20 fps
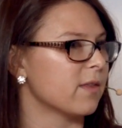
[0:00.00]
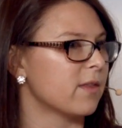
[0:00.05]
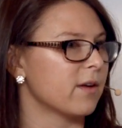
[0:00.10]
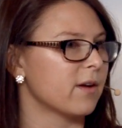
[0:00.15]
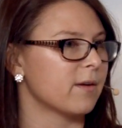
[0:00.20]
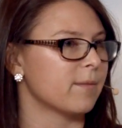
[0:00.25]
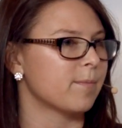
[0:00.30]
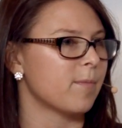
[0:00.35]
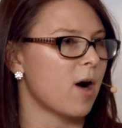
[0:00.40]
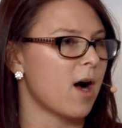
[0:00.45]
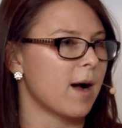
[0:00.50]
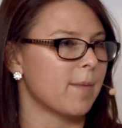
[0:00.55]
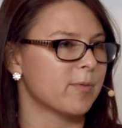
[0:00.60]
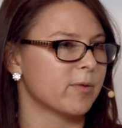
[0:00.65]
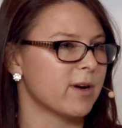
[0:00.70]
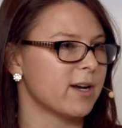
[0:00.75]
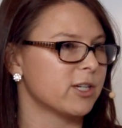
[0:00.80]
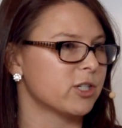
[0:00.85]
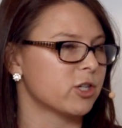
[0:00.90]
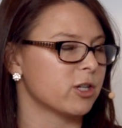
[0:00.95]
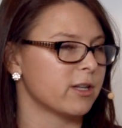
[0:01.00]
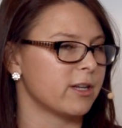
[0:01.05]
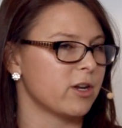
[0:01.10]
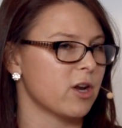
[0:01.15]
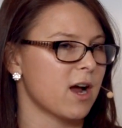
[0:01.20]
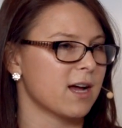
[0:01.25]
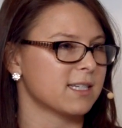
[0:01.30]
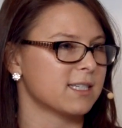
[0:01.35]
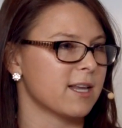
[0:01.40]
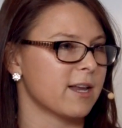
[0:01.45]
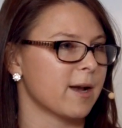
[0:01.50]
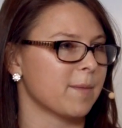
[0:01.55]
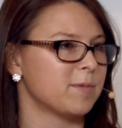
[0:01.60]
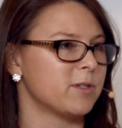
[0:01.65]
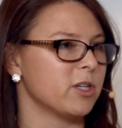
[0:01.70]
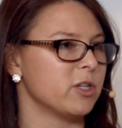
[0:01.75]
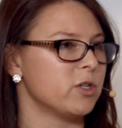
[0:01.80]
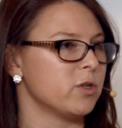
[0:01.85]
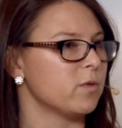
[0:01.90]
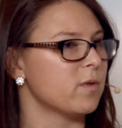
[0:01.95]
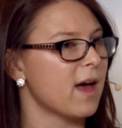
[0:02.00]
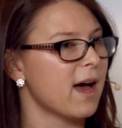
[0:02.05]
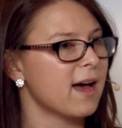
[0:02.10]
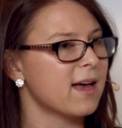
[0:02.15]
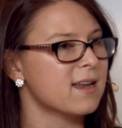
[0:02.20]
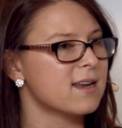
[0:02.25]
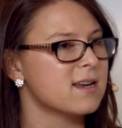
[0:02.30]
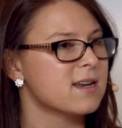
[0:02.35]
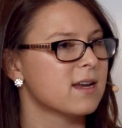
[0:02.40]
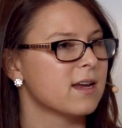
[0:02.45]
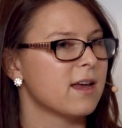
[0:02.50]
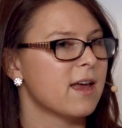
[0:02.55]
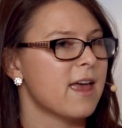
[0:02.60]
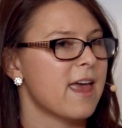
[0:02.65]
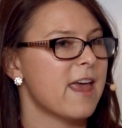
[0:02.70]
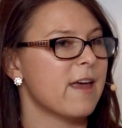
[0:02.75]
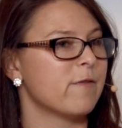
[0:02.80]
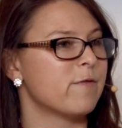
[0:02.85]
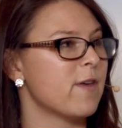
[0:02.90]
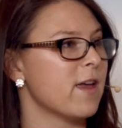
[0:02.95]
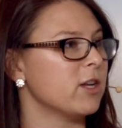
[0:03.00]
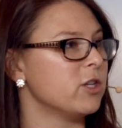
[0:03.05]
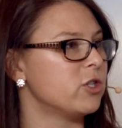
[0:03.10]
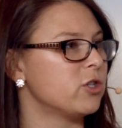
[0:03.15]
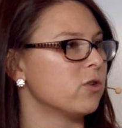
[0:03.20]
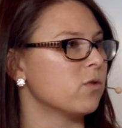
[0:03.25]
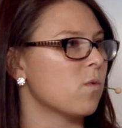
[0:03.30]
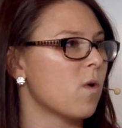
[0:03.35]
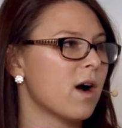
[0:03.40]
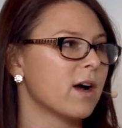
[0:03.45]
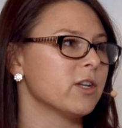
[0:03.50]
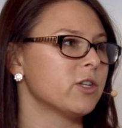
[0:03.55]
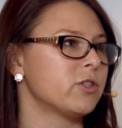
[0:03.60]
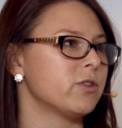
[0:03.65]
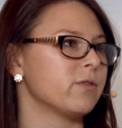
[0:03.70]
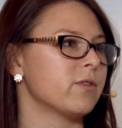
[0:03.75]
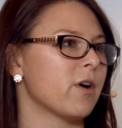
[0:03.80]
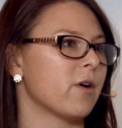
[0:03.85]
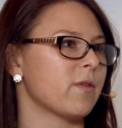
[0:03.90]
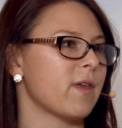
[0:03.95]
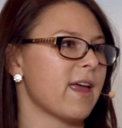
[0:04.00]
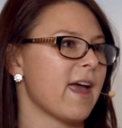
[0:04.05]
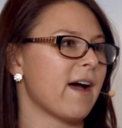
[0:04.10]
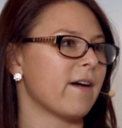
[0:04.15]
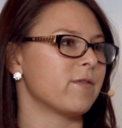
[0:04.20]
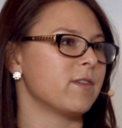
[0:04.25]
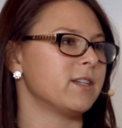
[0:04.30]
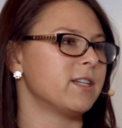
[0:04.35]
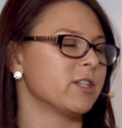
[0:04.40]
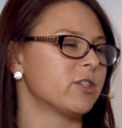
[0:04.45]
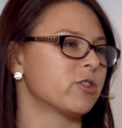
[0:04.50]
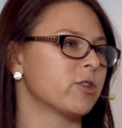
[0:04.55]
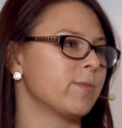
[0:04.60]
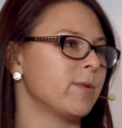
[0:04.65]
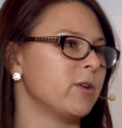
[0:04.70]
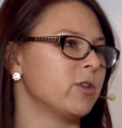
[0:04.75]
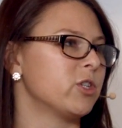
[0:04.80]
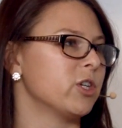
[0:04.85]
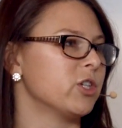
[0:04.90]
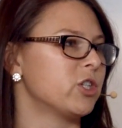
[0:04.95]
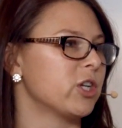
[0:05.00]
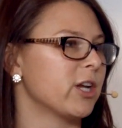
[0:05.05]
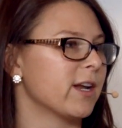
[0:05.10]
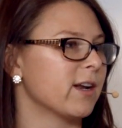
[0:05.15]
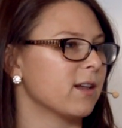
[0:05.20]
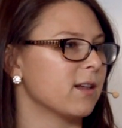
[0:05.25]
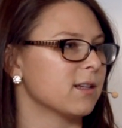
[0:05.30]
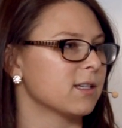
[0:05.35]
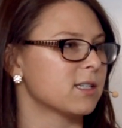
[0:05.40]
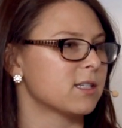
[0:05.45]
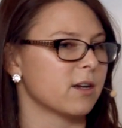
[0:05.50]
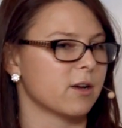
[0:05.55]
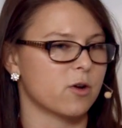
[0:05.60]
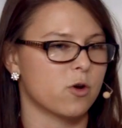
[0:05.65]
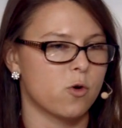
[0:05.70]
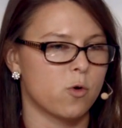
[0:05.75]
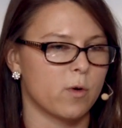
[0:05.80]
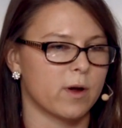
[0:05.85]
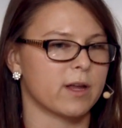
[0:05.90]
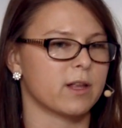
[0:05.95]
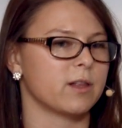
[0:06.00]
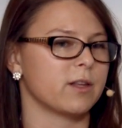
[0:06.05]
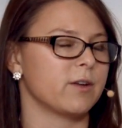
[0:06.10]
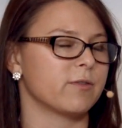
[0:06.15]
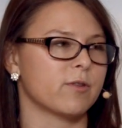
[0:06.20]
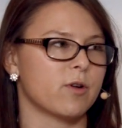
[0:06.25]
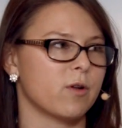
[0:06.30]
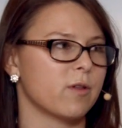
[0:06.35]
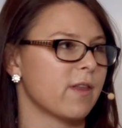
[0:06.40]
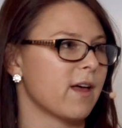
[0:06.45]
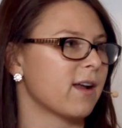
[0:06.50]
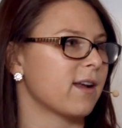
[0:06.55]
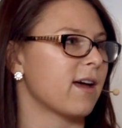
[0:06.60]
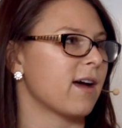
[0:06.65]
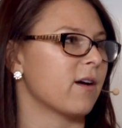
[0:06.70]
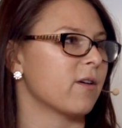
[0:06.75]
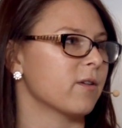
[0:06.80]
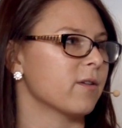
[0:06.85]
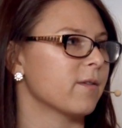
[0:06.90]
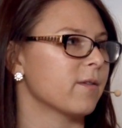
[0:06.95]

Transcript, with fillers: They're operationally not set up to do that. If they do want to though, they have the distribution channels to quickly roll that out.